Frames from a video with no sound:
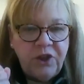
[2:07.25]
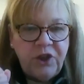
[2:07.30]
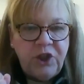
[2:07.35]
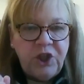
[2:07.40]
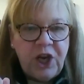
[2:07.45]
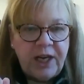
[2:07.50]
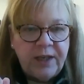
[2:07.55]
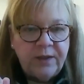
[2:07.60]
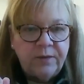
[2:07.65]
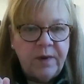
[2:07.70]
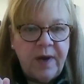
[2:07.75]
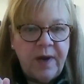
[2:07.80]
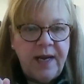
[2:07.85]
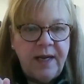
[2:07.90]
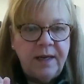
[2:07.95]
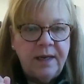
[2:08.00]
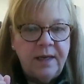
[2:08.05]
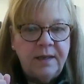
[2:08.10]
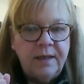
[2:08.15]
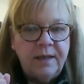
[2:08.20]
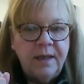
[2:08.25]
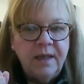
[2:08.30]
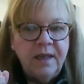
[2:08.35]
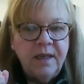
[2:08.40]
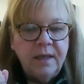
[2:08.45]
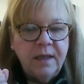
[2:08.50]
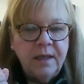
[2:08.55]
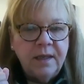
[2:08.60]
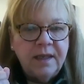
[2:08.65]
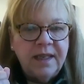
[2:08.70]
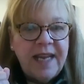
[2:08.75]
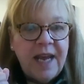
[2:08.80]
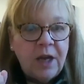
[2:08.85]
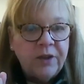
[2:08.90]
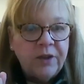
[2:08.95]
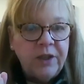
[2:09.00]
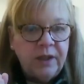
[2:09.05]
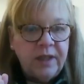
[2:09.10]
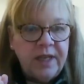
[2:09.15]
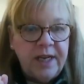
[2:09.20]
generated
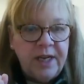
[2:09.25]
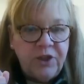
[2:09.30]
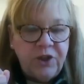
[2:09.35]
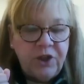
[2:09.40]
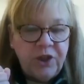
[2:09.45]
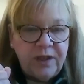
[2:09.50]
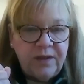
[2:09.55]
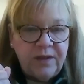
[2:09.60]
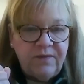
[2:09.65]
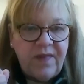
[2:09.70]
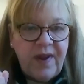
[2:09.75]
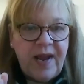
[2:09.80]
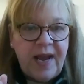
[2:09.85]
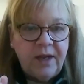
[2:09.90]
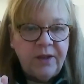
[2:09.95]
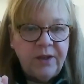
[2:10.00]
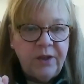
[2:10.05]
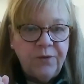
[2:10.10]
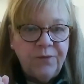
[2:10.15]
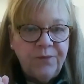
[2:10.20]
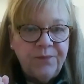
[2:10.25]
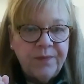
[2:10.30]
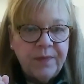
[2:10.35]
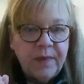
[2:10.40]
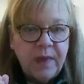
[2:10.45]
calculation and value.